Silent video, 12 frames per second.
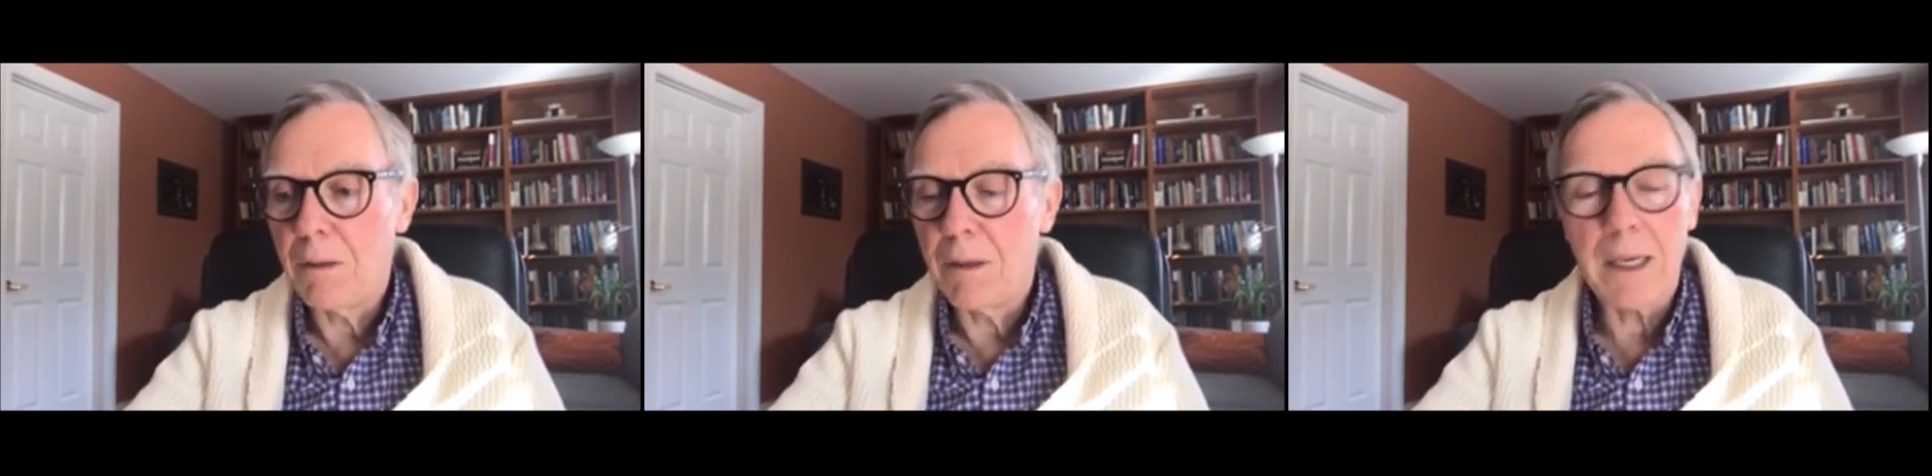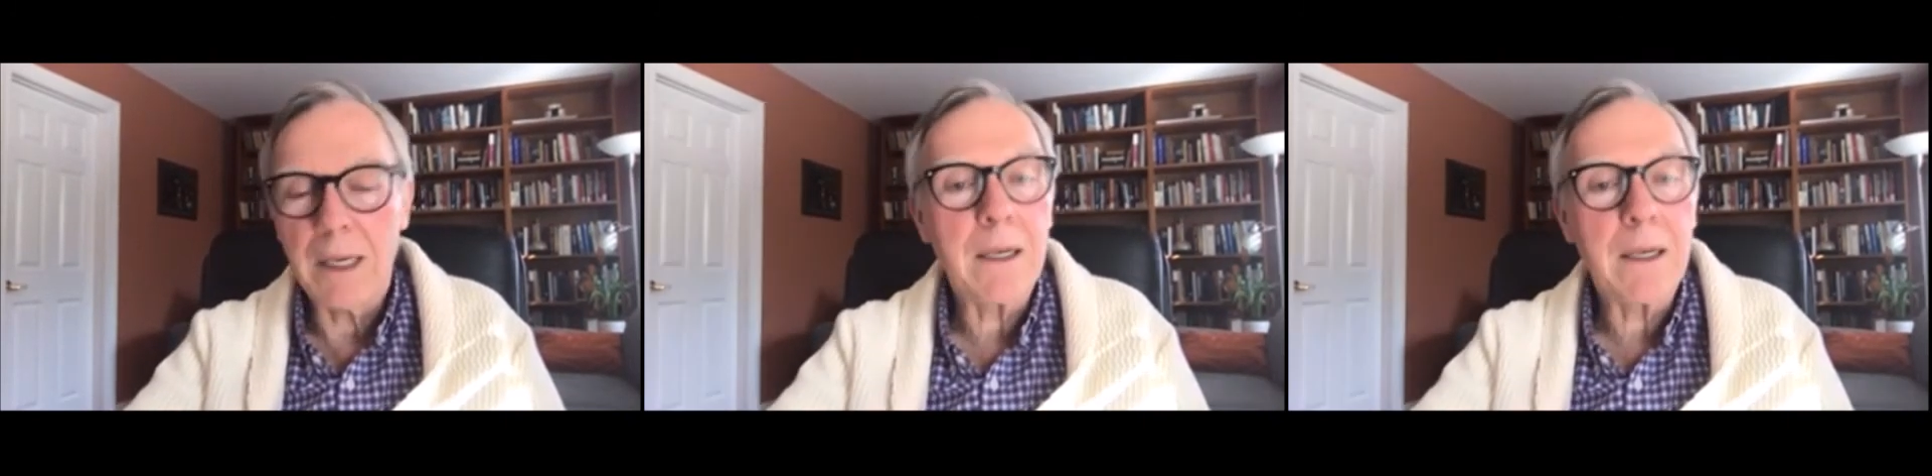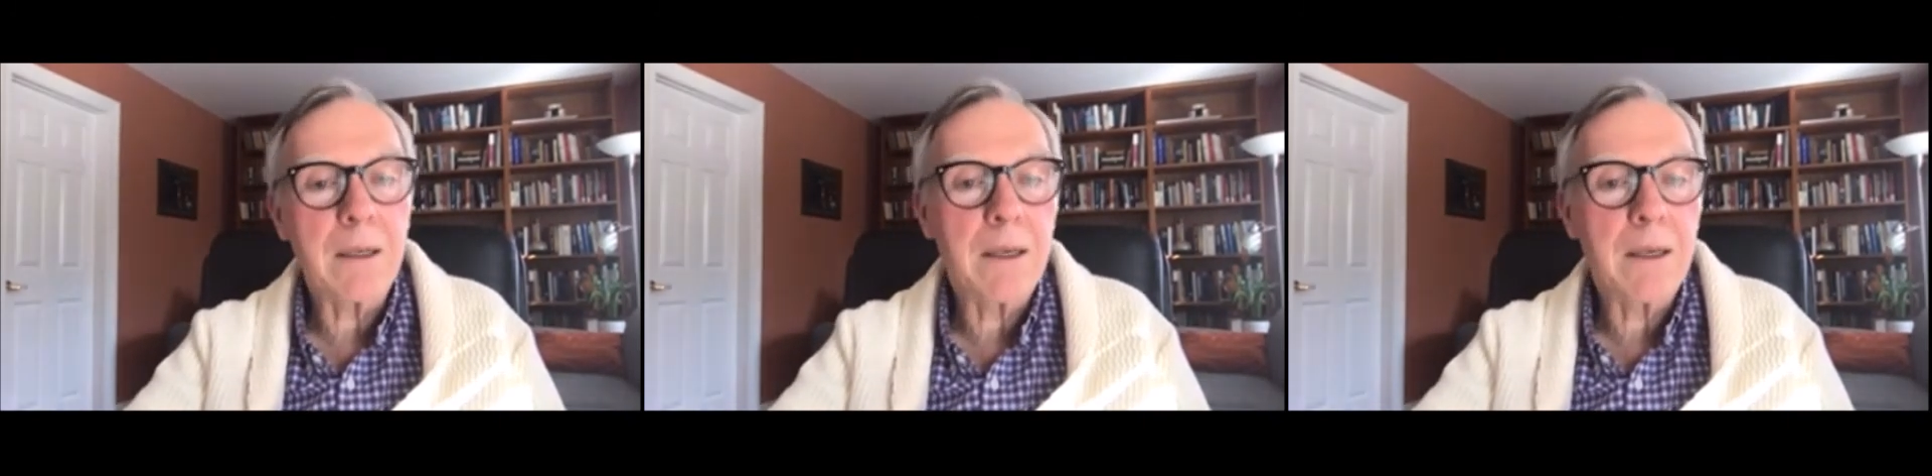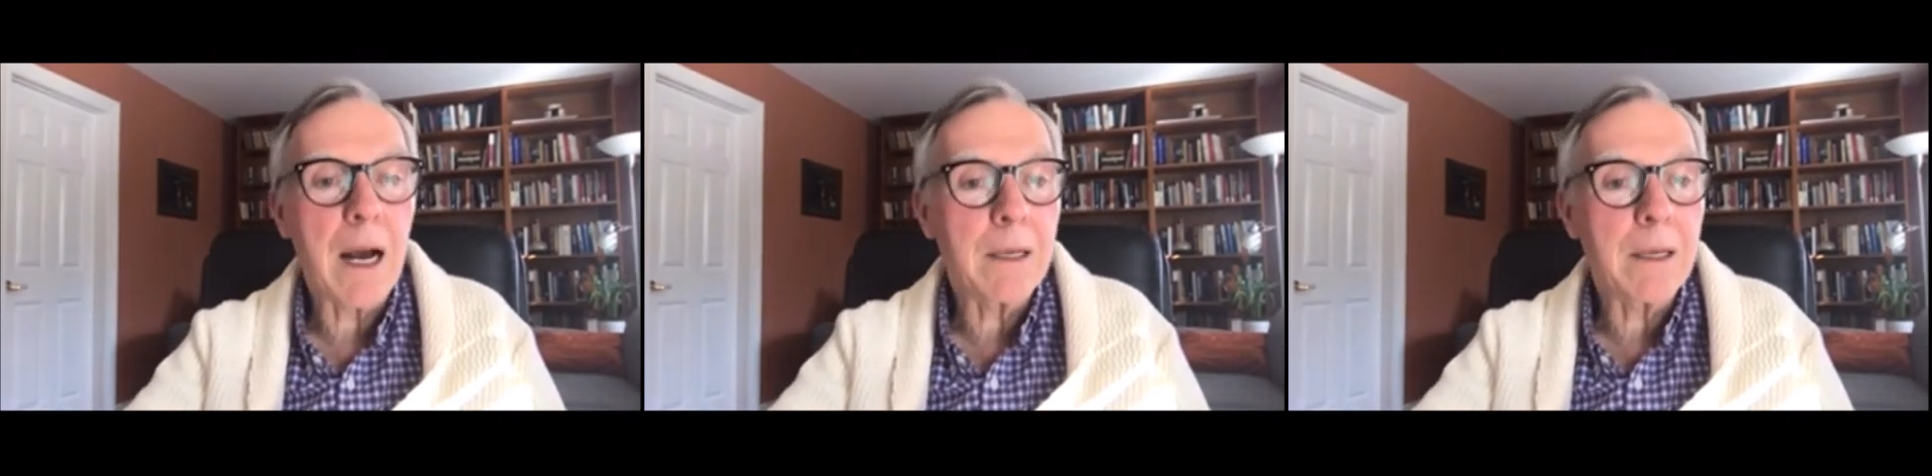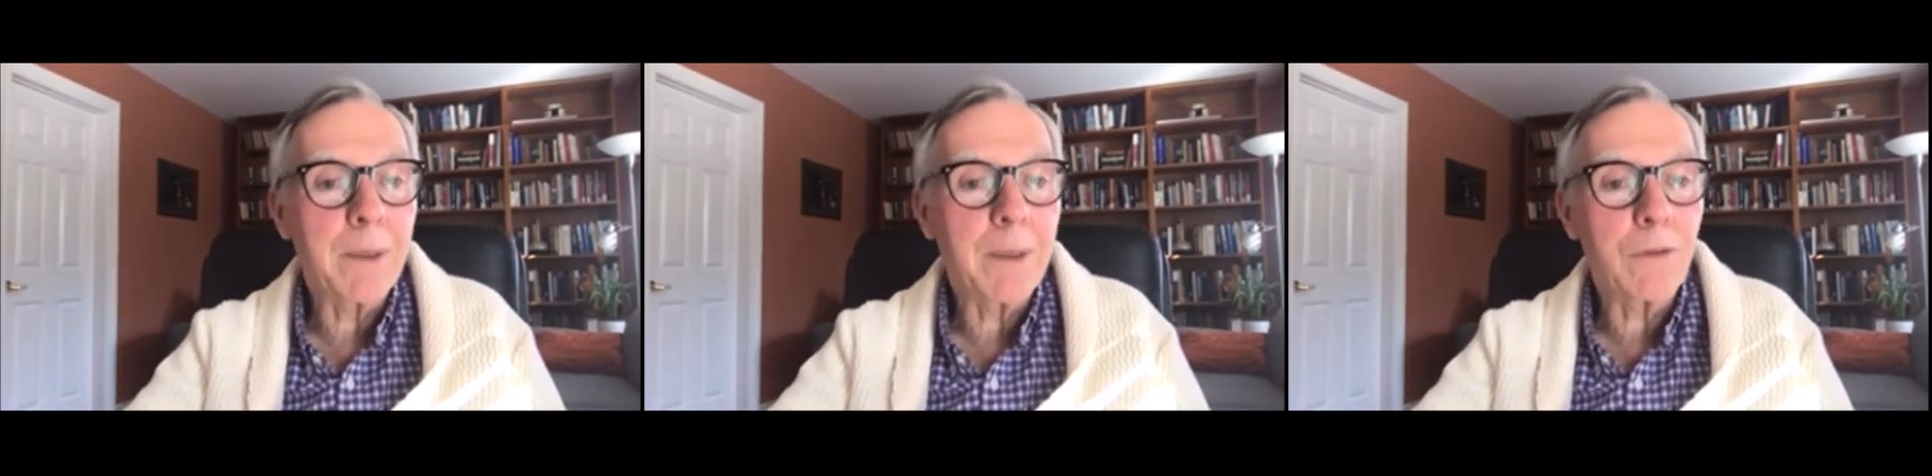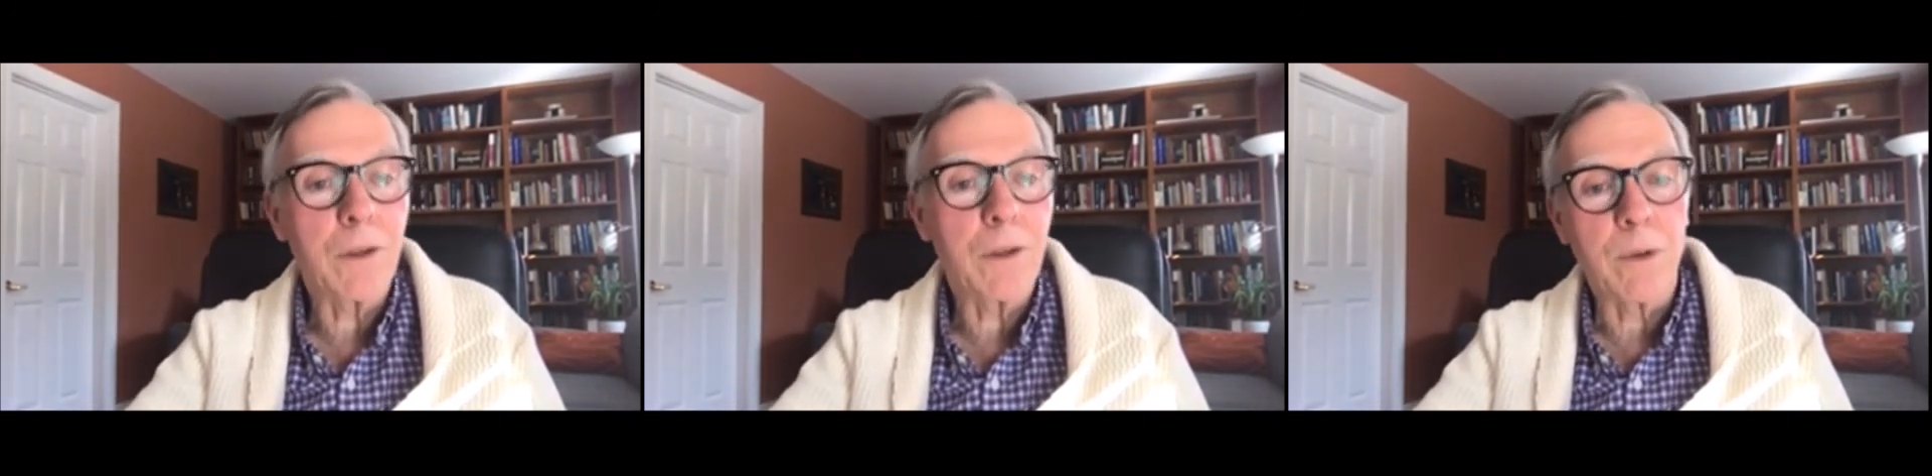economists
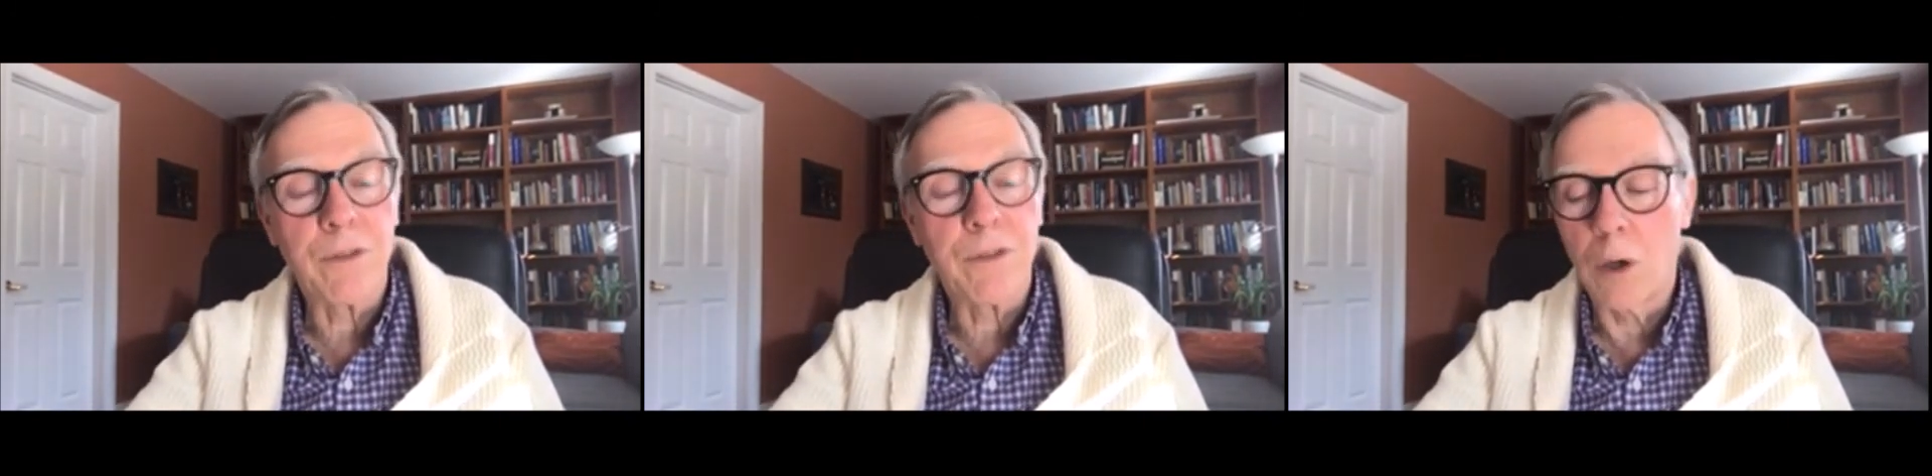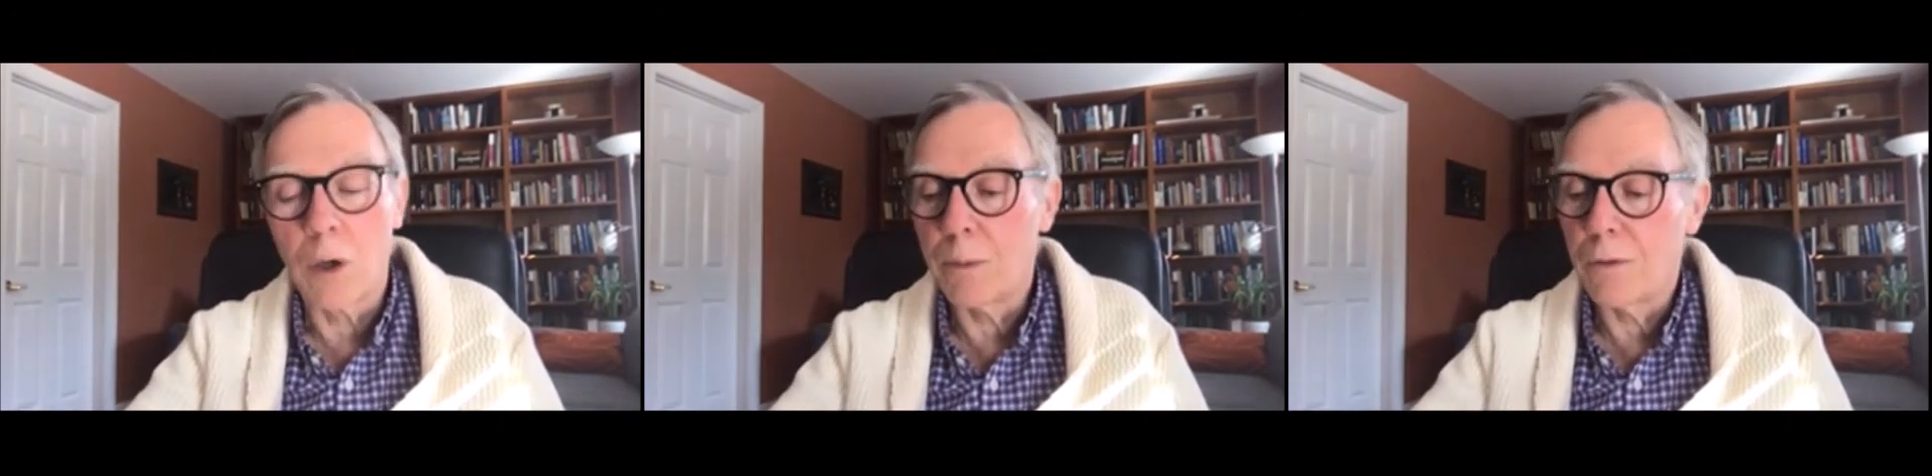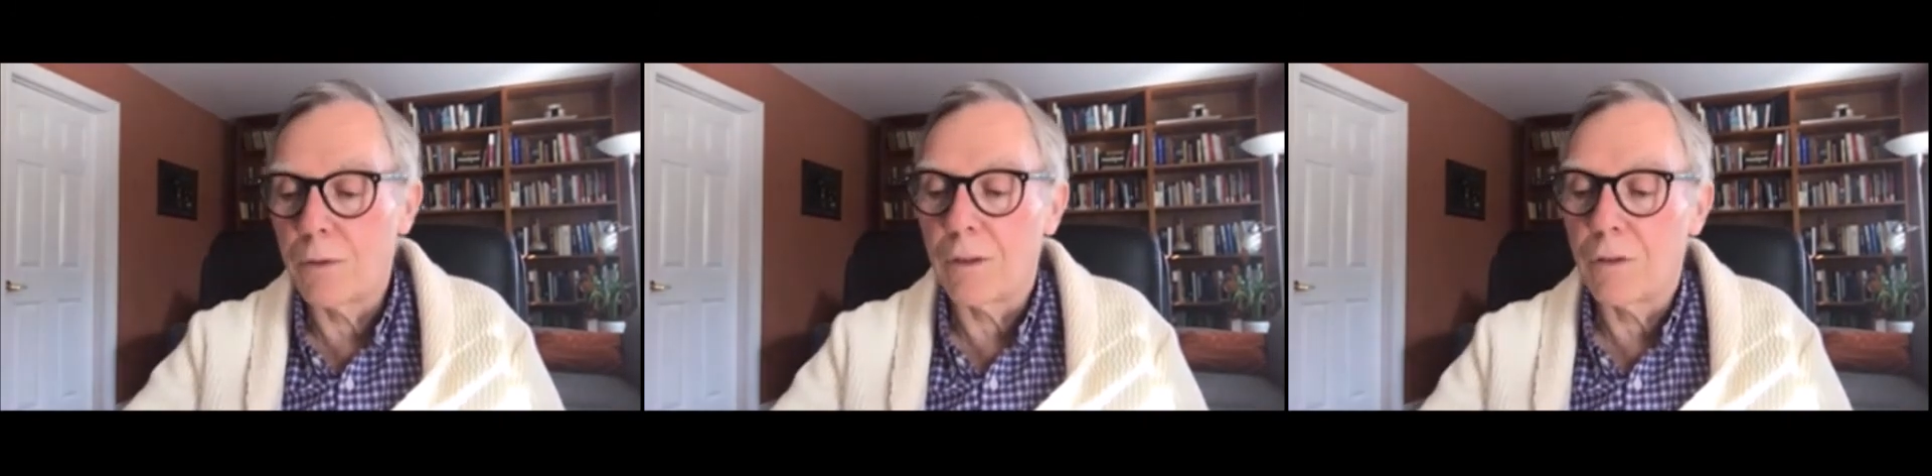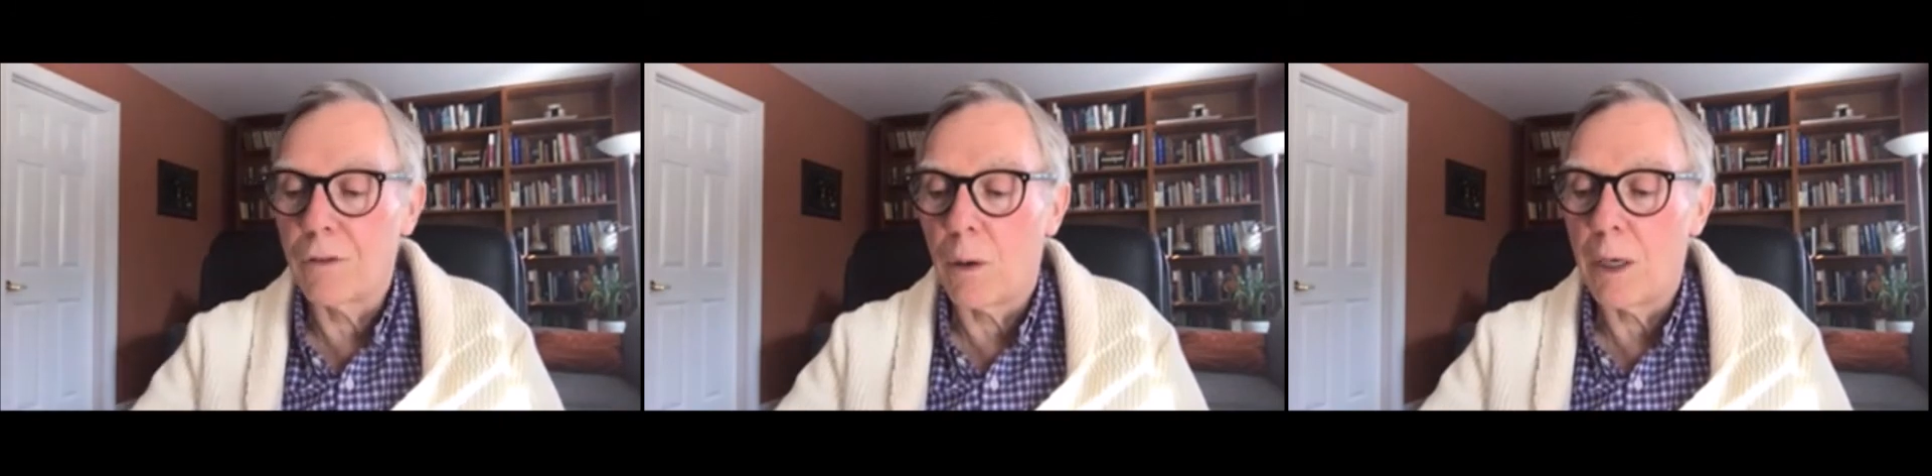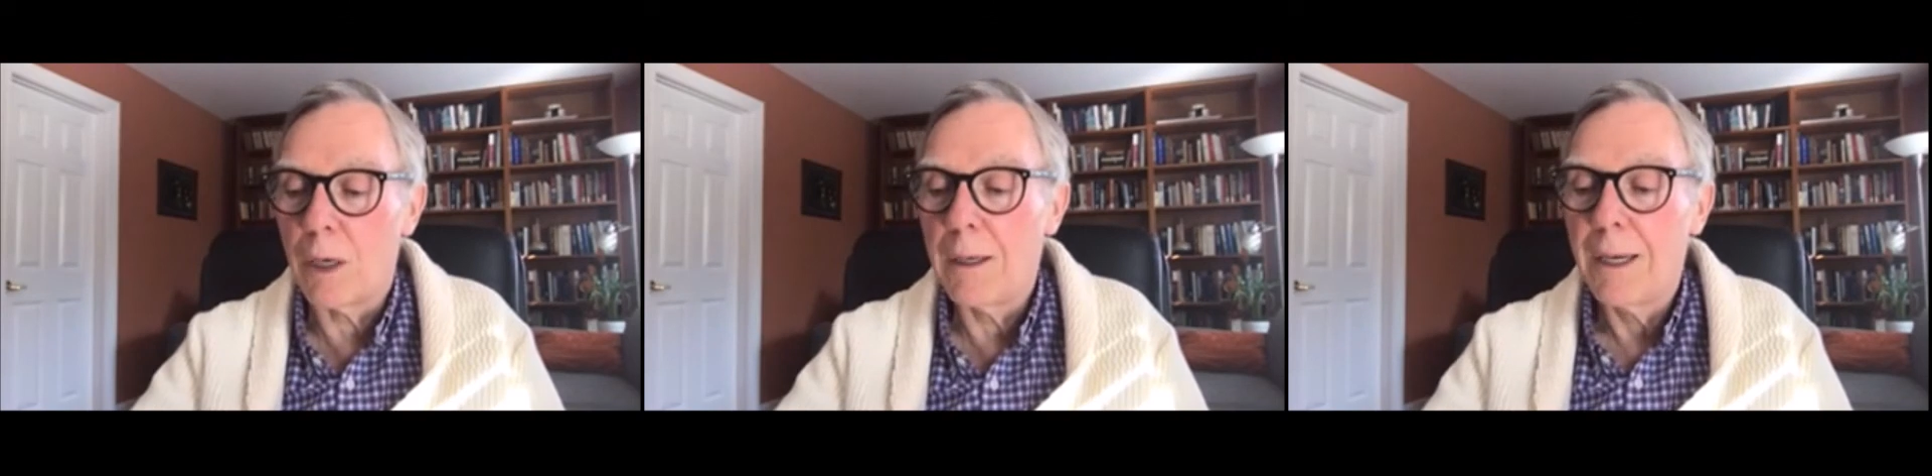and reformers and so on,